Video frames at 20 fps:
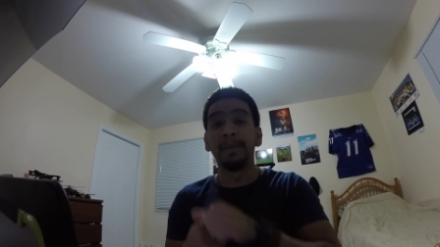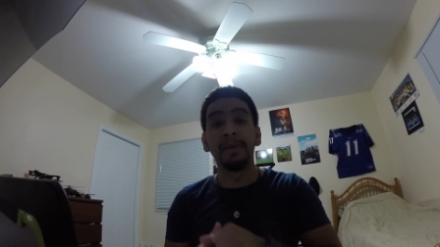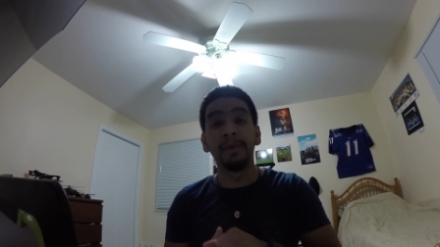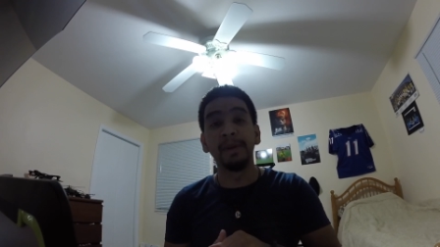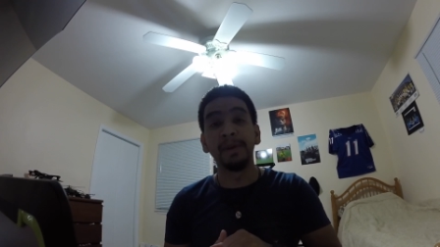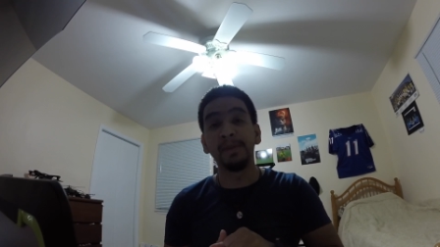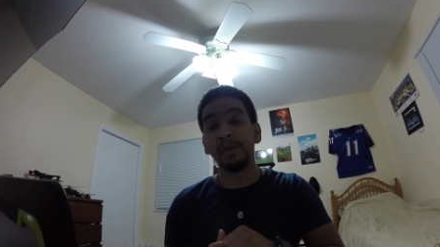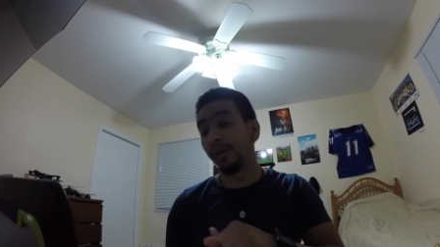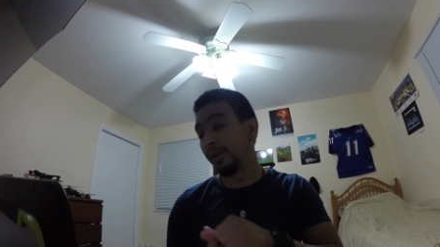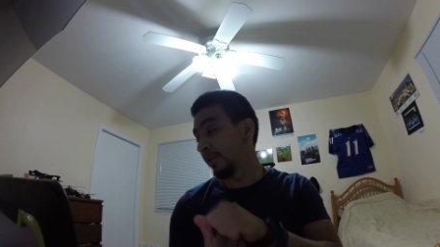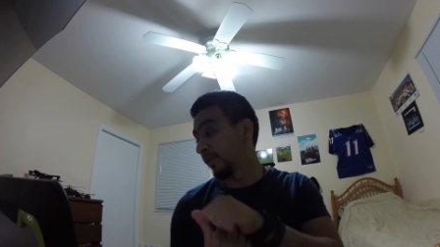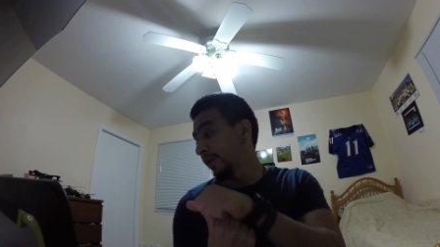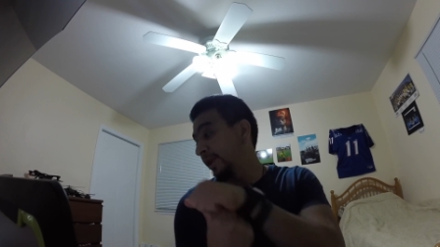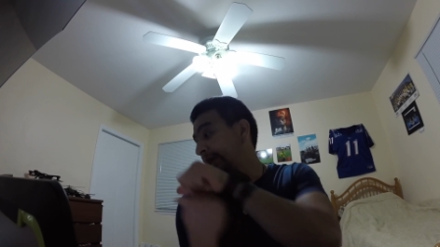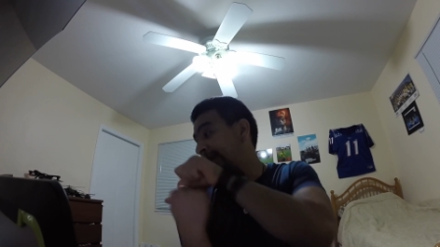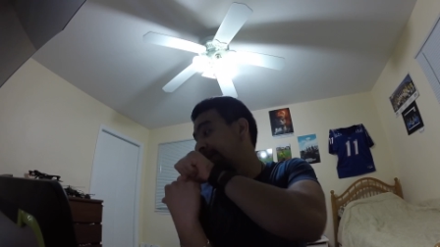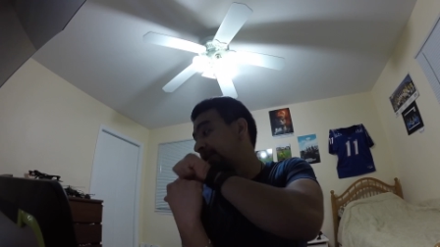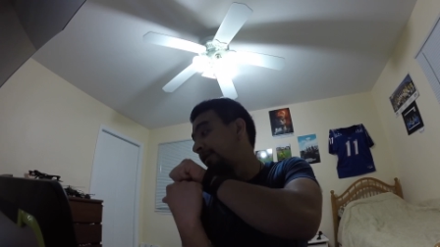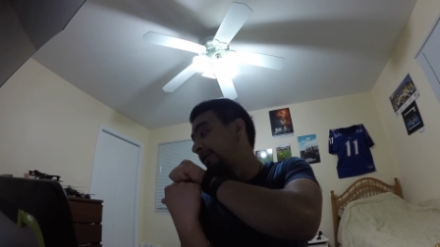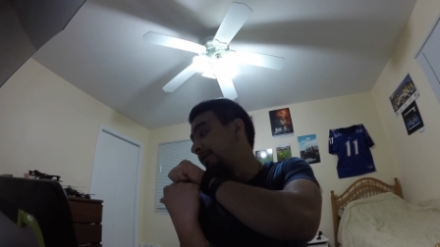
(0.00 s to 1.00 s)
previous vlog
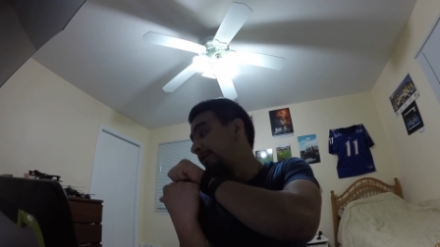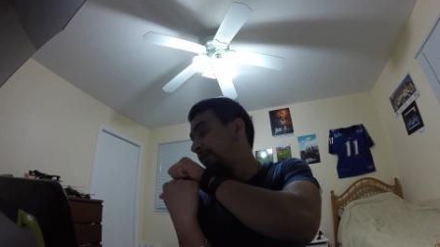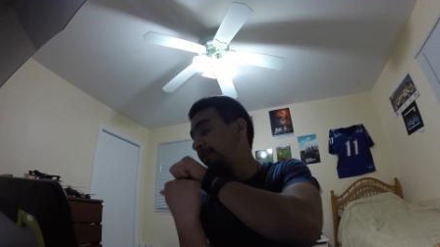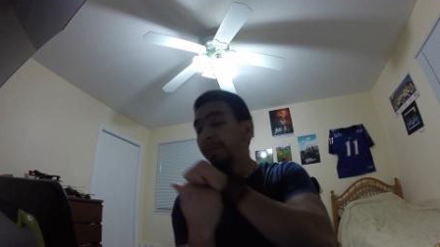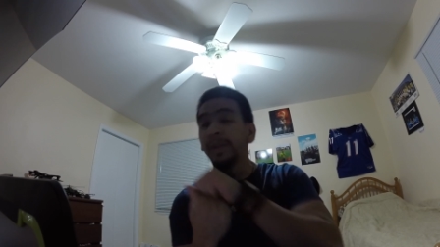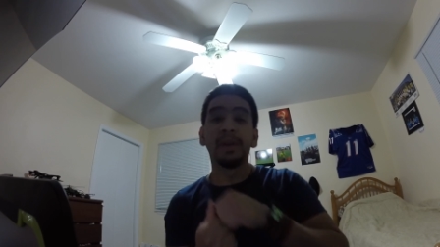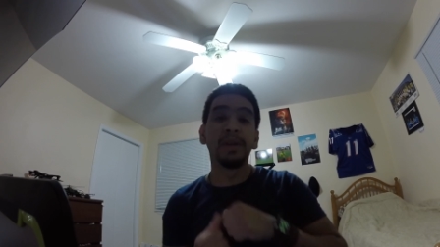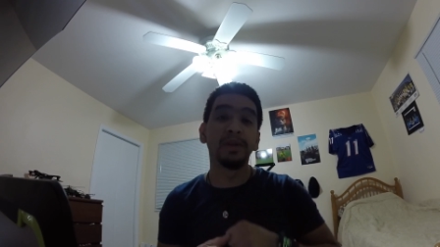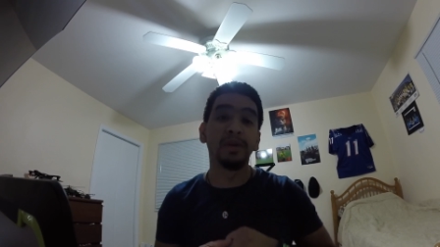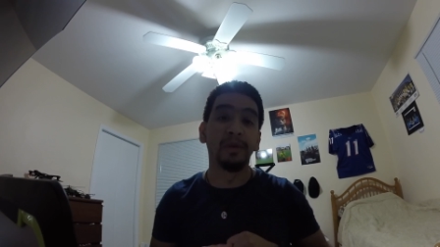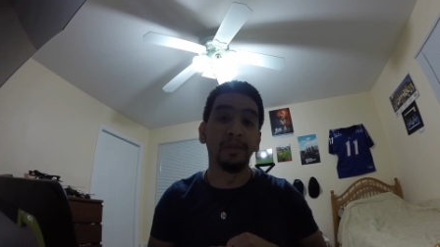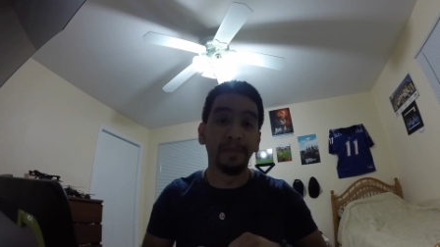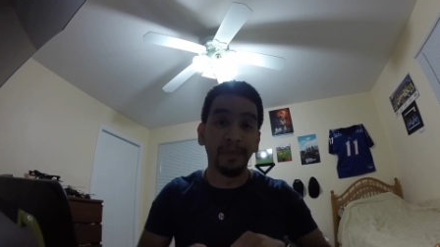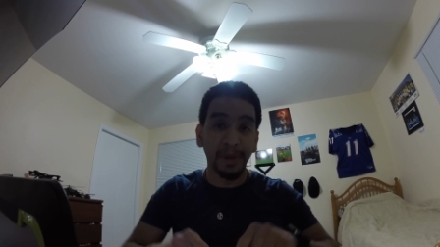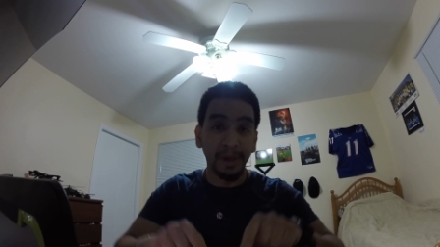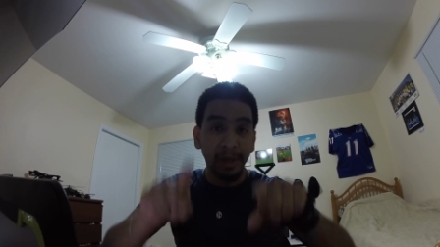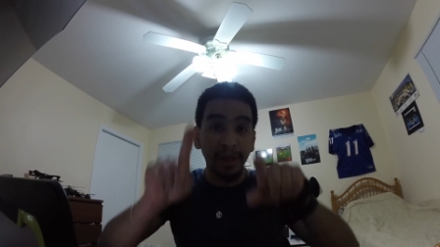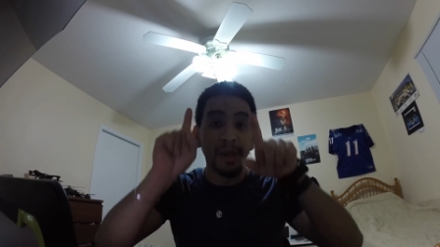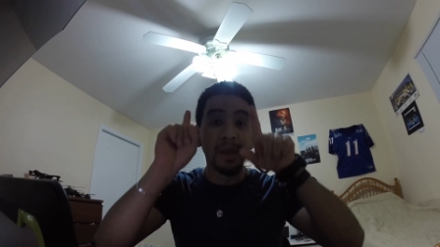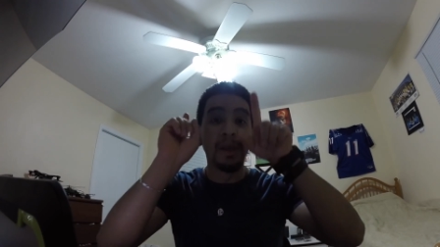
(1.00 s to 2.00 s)
right here. So
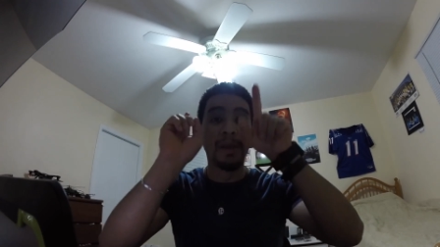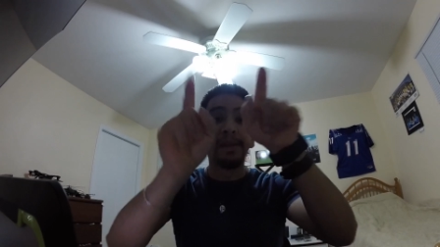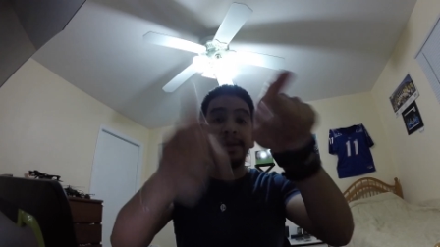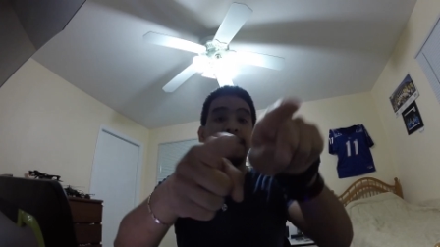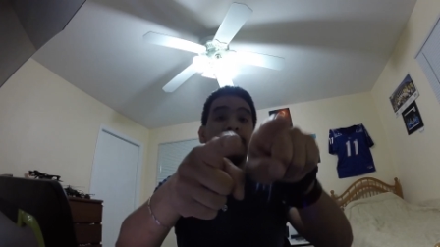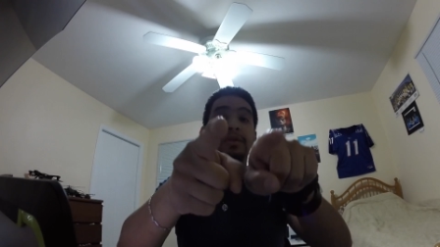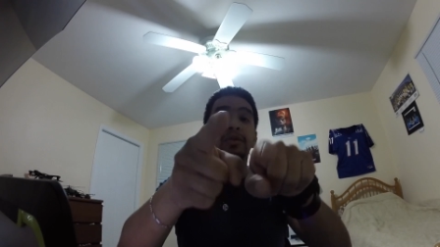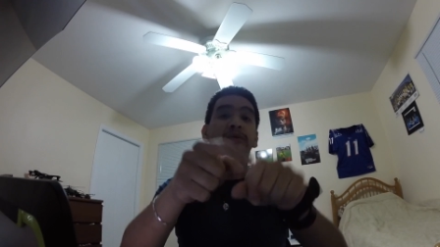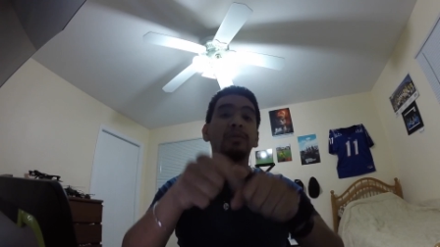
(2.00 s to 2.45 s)
see you